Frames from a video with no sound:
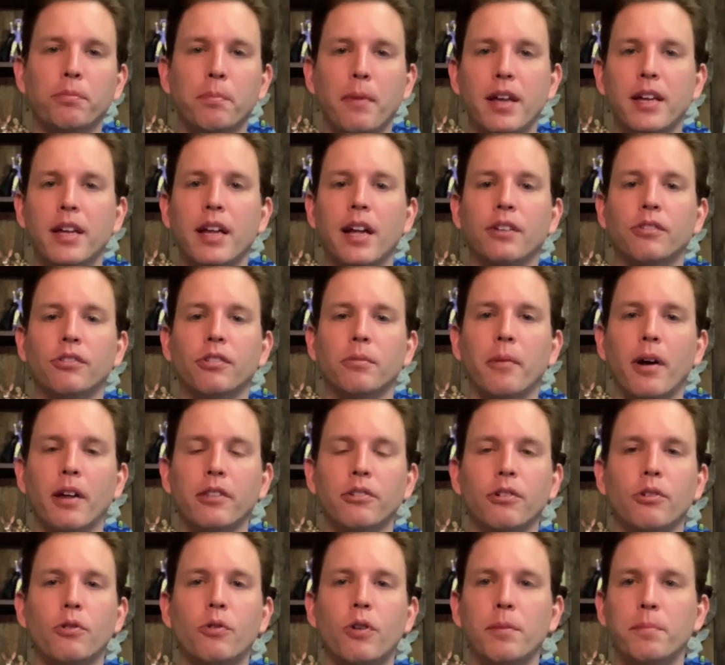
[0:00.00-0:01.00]
may get some
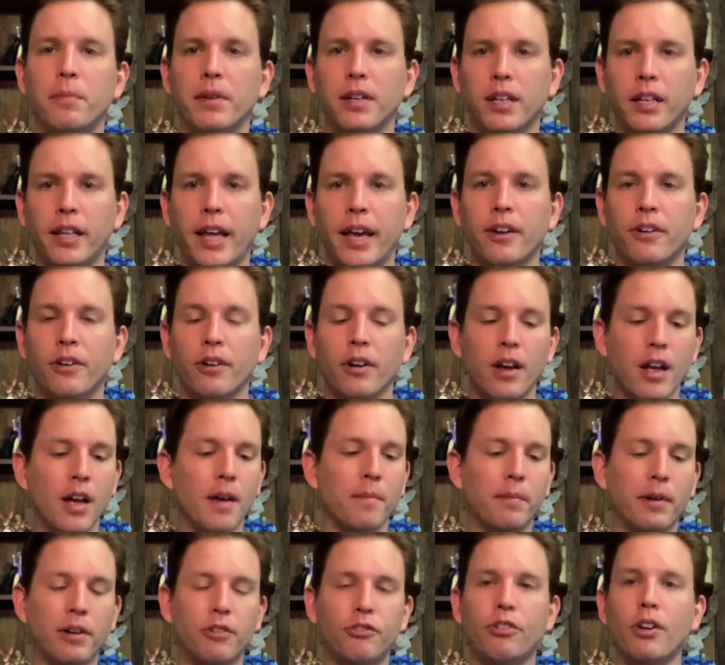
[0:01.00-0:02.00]
other equipment later,
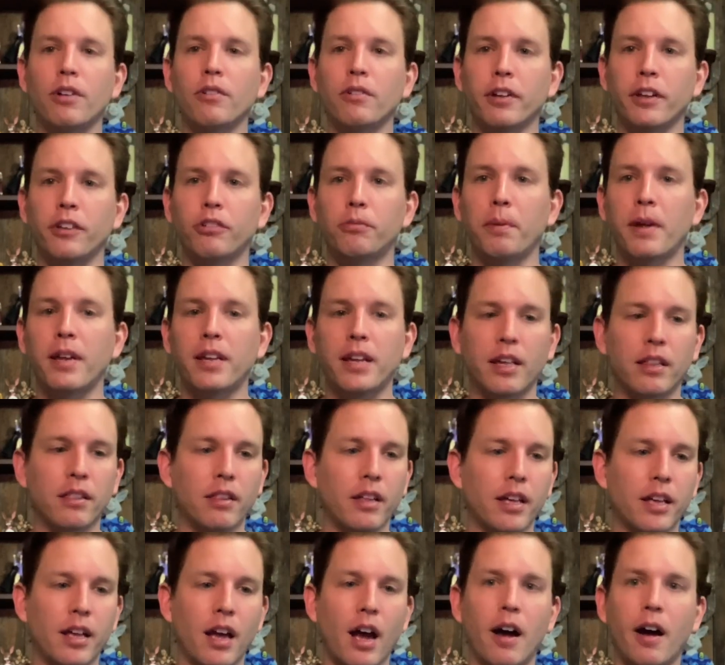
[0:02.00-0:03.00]
but generally
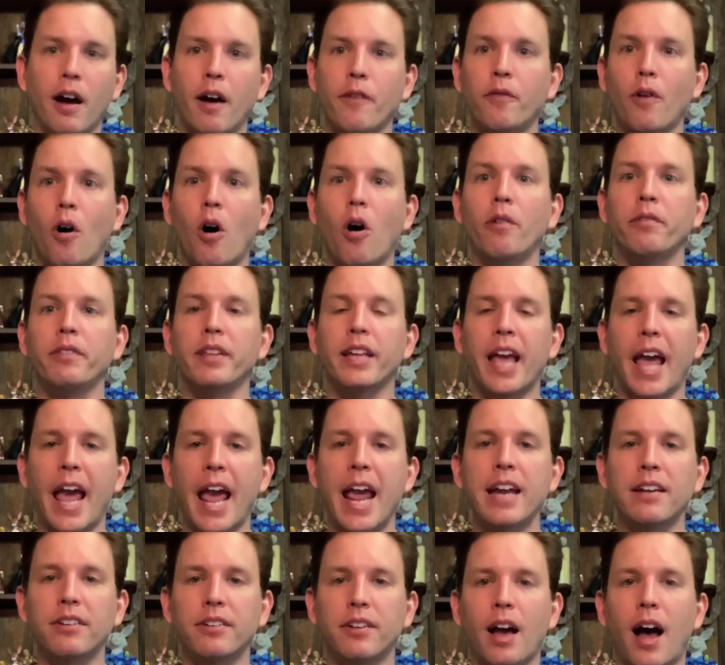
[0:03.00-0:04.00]
speaking, of all the
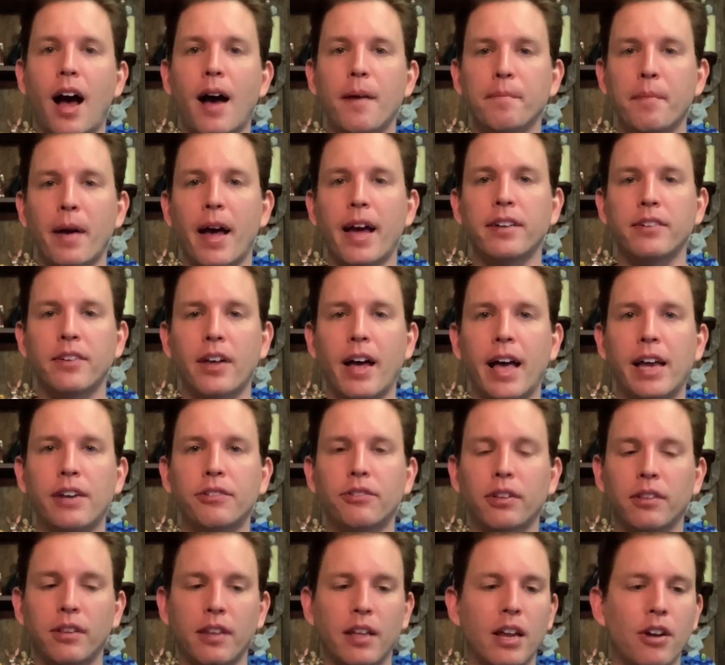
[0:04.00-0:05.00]
8 combat dice
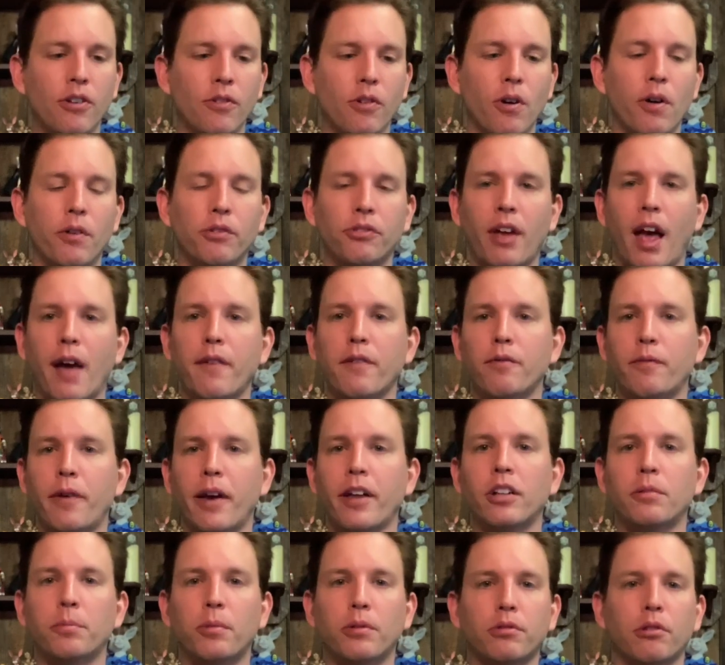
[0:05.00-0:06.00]
that the heroes have
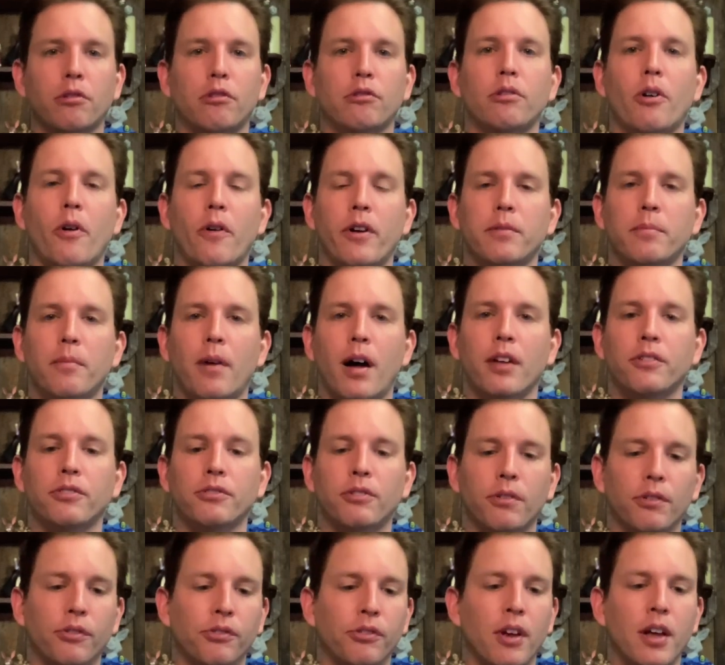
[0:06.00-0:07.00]
available to throw at
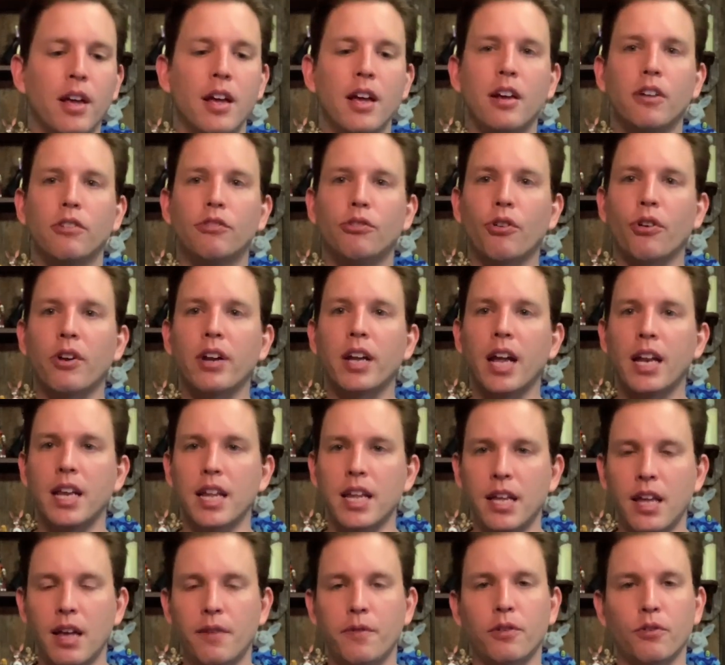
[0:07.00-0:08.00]
monsters during any
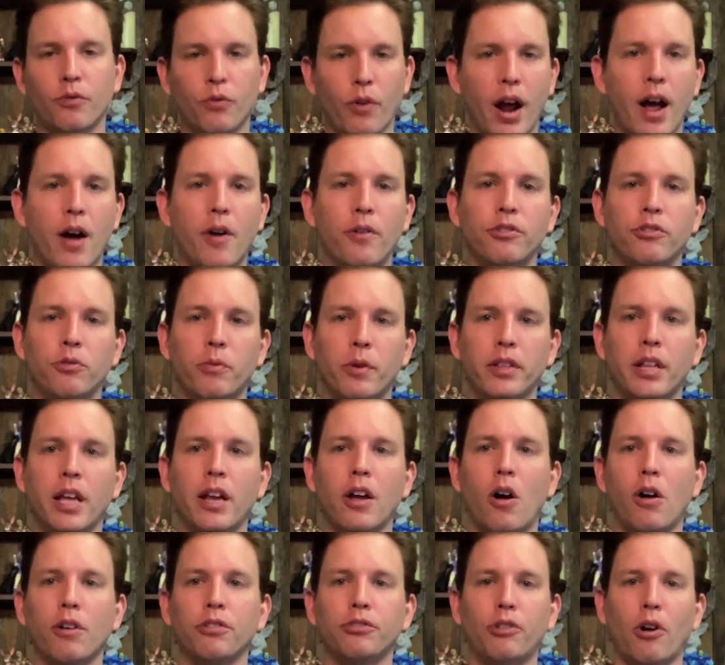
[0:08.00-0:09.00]
given round when they
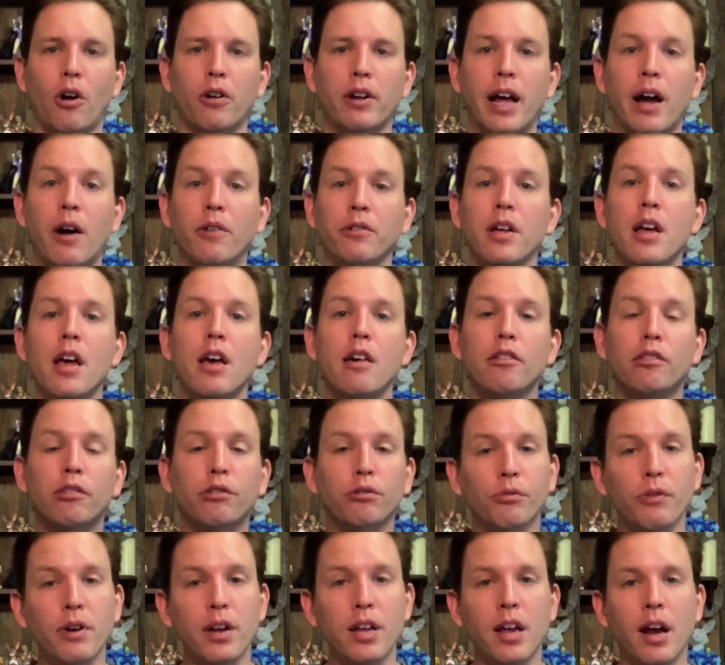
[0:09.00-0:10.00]
all start out,
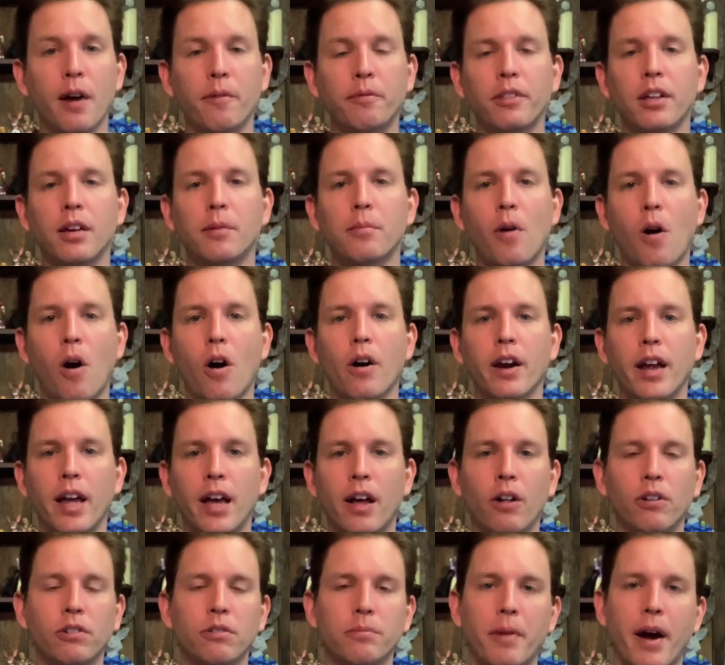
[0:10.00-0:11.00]
3 of them are
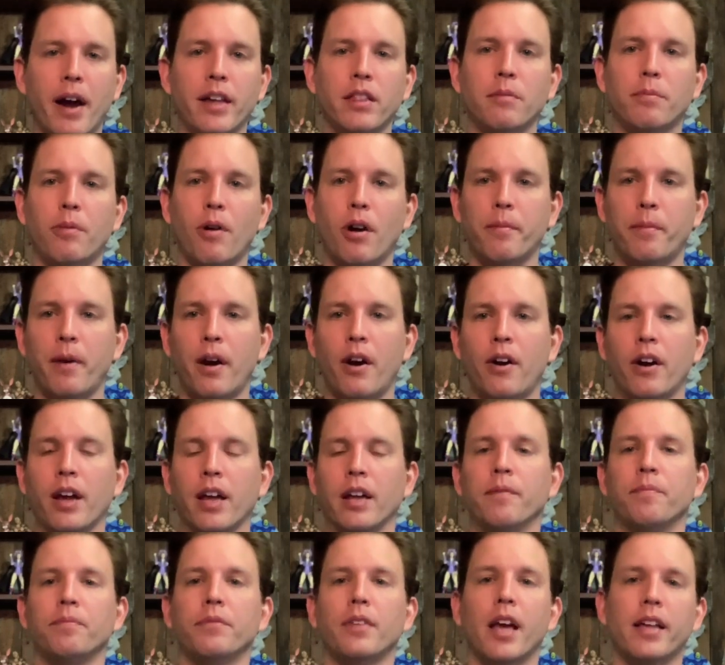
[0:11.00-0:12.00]
held by the
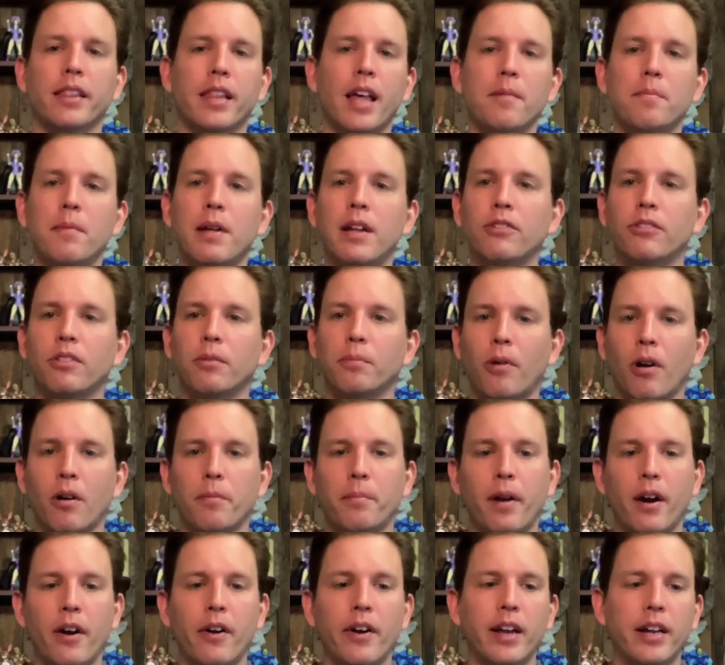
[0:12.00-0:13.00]
Barbarian. And that means the
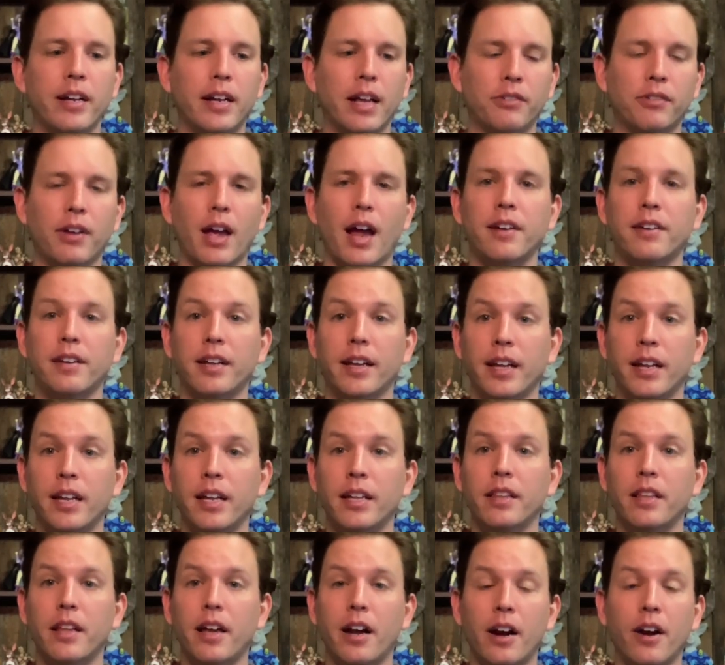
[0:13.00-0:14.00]
Barbarian has got to get
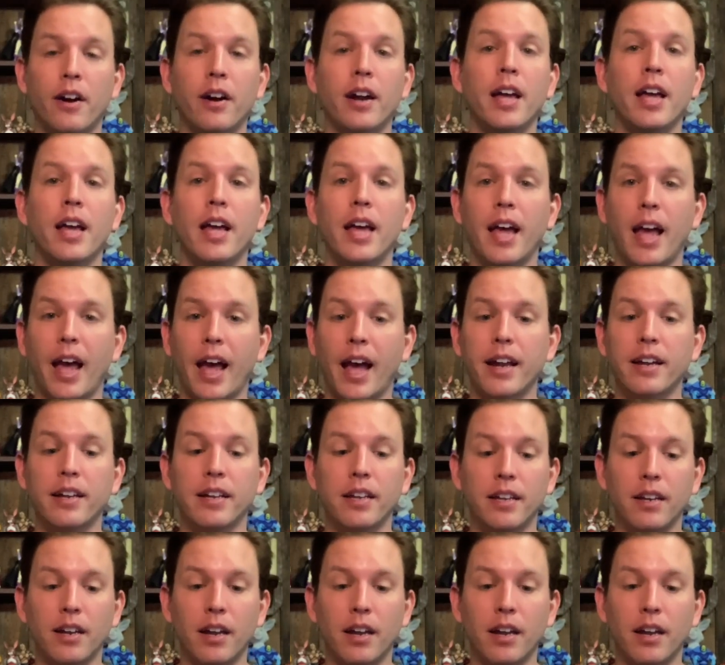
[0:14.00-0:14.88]
in there and